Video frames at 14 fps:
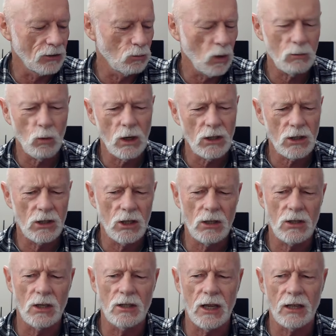What's Giz?
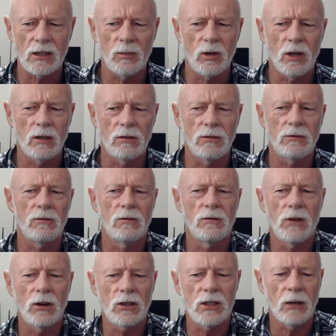Is that some kind of
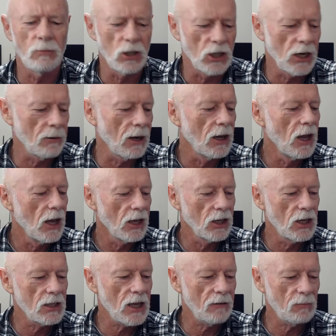foreign sandwich? Anyway,
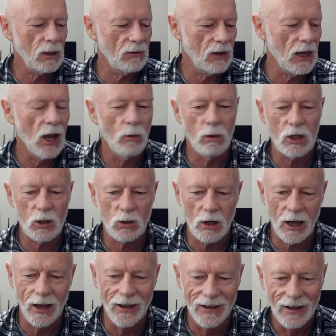Giz FPV, which
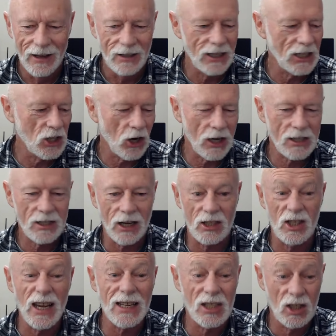DJI sucks.
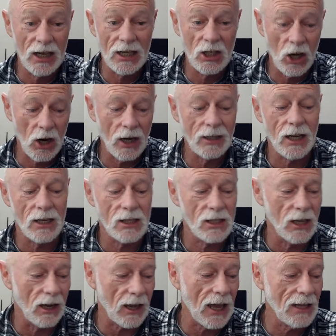Yes, DJI does
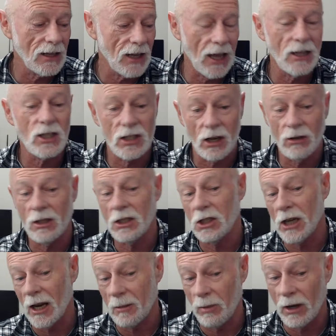suck. And so does
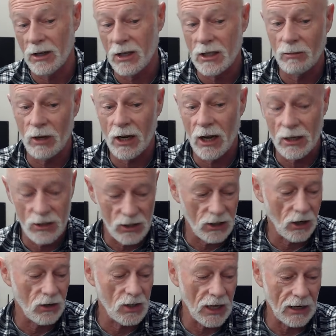SharkBite in some regards, and
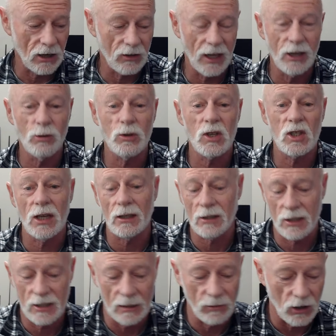so does Analog. They all suck to
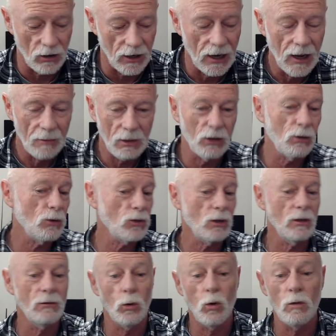some degree, but they're
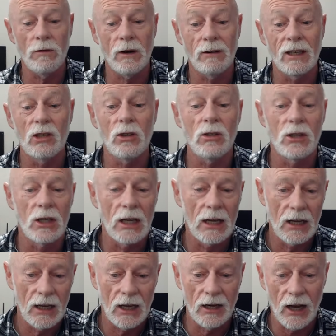also all very good
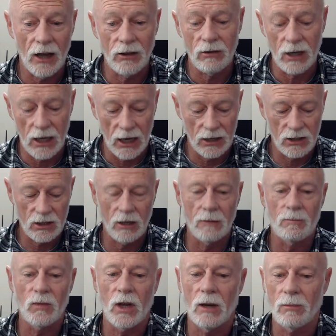in other regards. So
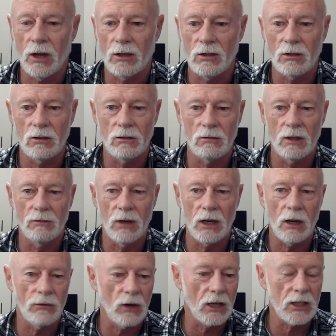I'm going to, the
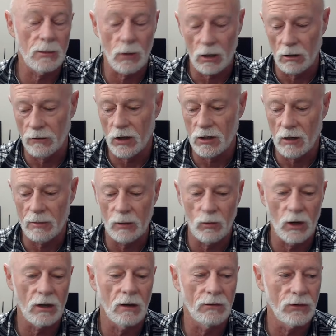video for RC model reviews I've been
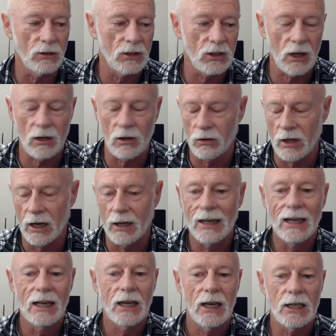working on for so long now
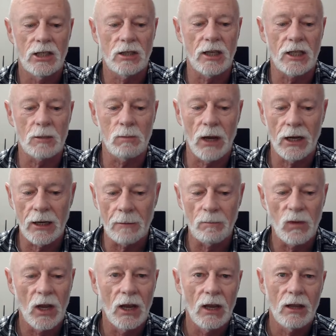is just explaining
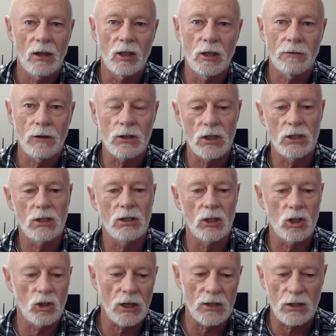the differences, the
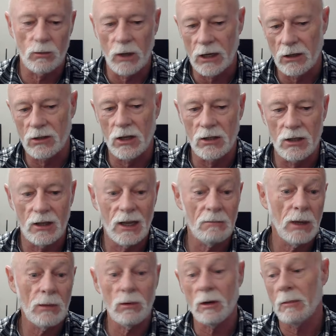strengths, the weaknesses, and then
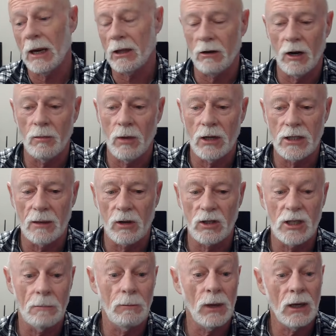people can make their own minds up, because
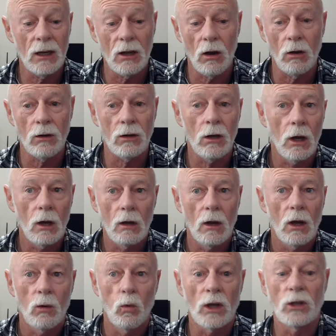depending on
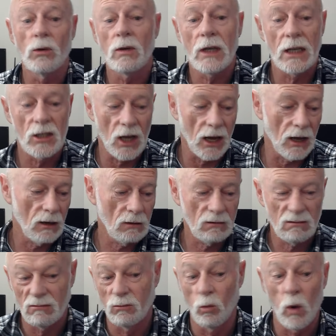what your needs are,
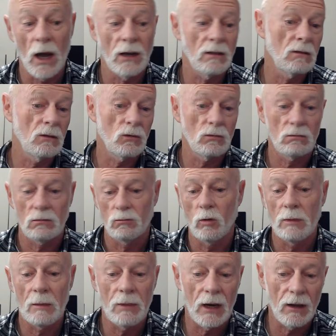one will
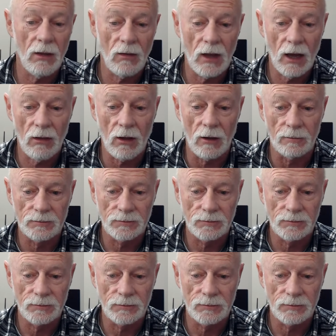be better than the other.